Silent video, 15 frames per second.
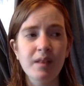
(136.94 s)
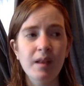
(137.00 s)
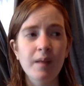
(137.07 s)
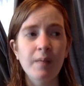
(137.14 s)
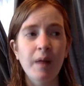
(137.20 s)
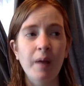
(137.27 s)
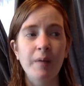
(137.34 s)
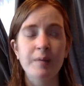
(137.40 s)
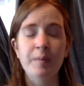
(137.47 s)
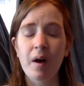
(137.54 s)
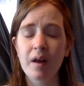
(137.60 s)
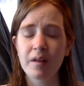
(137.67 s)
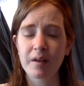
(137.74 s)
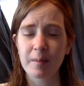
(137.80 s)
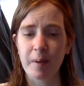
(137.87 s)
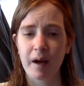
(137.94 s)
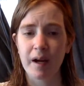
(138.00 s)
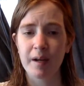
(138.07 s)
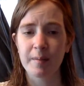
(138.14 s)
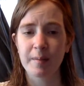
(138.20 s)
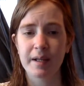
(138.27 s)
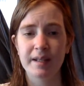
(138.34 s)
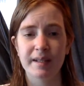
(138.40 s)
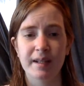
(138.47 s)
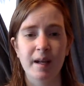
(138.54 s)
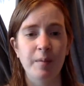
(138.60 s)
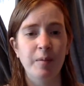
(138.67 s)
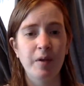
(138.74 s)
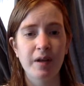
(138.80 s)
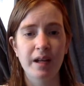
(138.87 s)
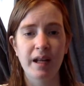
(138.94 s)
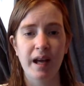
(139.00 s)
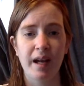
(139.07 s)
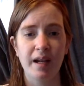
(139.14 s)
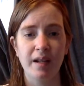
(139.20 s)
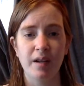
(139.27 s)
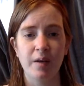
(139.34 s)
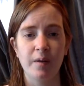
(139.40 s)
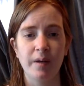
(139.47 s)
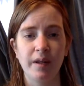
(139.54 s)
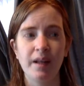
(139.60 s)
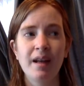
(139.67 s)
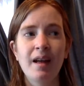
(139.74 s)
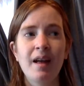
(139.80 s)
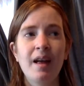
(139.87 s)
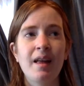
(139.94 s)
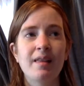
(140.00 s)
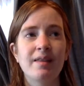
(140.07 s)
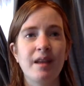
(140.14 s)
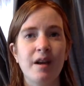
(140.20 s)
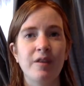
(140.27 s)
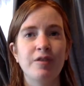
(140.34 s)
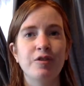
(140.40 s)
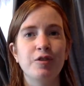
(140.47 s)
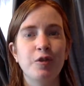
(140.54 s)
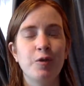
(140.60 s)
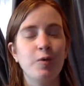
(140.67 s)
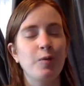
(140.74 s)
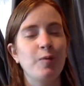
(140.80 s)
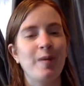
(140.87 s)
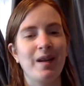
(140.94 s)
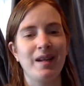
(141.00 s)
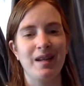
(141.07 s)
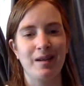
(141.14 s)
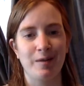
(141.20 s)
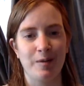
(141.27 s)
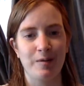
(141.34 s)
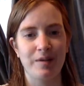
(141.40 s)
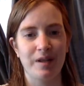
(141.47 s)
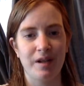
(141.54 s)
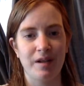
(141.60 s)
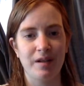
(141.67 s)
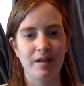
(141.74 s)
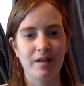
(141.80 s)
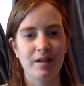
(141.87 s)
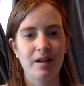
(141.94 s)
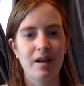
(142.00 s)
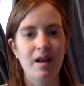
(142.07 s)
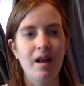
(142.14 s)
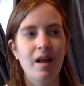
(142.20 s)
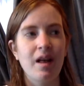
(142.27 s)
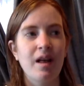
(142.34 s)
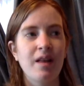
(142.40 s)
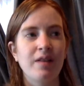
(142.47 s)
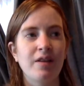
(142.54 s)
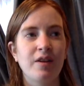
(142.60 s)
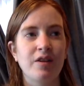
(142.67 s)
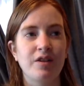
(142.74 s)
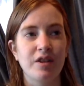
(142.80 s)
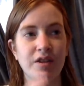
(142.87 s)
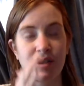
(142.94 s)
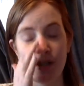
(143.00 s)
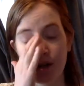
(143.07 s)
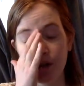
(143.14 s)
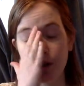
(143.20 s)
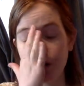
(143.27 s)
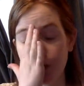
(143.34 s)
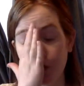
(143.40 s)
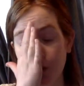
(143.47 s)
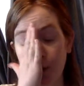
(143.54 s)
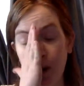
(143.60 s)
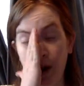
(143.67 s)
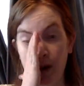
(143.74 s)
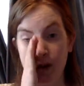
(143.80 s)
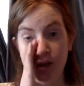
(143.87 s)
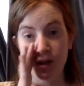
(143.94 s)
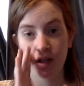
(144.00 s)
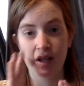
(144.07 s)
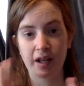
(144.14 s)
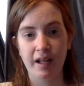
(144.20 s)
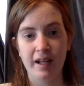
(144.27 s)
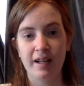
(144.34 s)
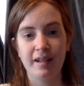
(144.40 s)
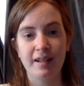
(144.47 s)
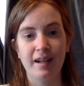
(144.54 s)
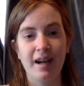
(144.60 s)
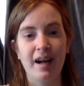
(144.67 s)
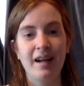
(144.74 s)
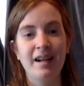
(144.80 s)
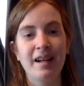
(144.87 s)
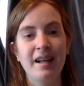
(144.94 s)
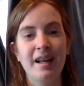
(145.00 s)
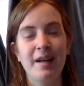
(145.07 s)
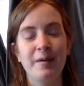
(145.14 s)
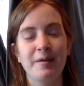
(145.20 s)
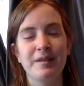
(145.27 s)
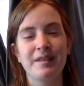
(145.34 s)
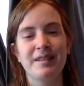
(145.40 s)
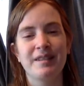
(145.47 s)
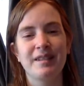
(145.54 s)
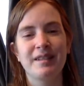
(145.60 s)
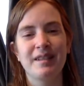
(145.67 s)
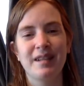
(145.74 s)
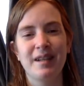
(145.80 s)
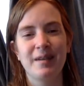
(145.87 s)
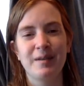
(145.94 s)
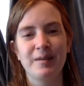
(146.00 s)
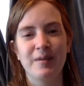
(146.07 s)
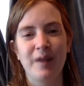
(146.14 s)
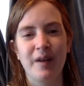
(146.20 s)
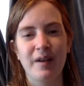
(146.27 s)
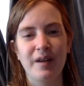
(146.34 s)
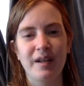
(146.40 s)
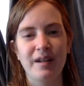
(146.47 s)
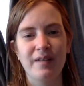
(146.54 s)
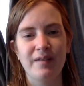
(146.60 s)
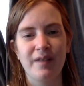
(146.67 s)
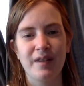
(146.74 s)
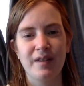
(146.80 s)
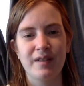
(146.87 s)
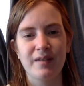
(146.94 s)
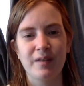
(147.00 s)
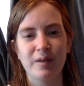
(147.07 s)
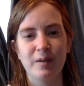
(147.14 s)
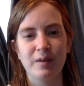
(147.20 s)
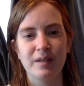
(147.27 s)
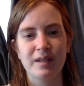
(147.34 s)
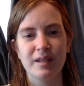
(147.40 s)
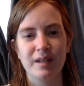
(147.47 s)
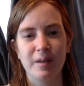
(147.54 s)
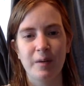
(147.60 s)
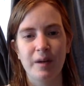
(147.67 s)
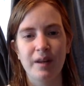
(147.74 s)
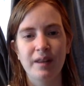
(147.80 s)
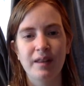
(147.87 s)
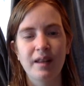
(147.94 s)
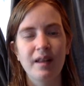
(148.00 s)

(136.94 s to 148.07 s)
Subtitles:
But I was bothered by it because I kept looking at it going, there's too many clothes here. There's too much. Like, it was very, very difficult to deal with.